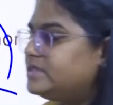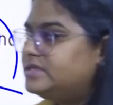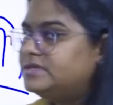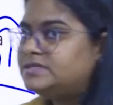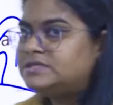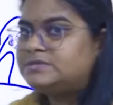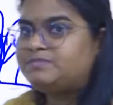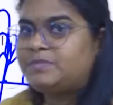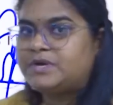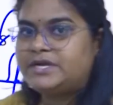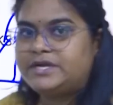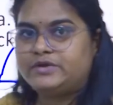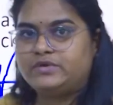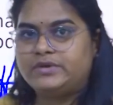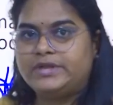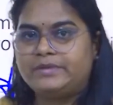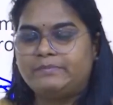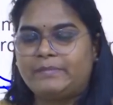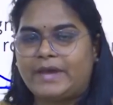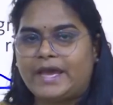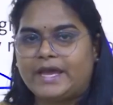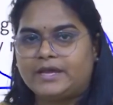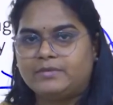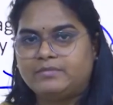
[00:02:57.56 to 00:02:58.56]
this particular
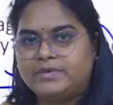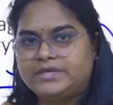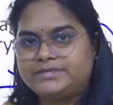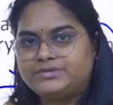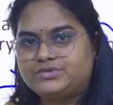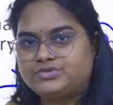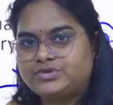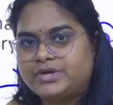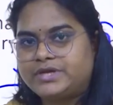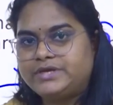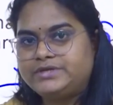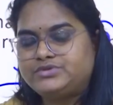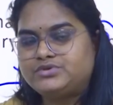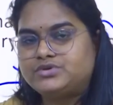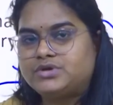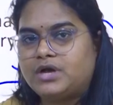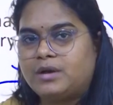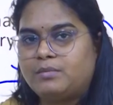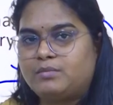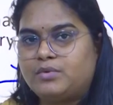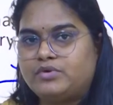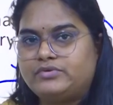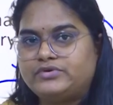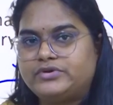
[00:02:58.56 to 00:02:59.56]
magma is trying to
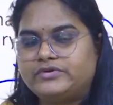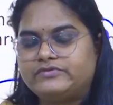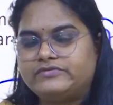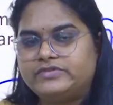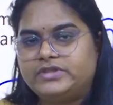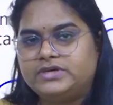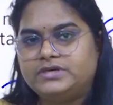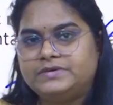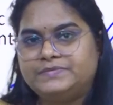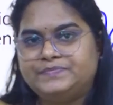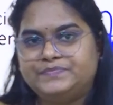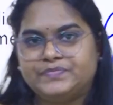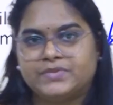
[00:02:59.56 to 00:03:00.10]
come out of the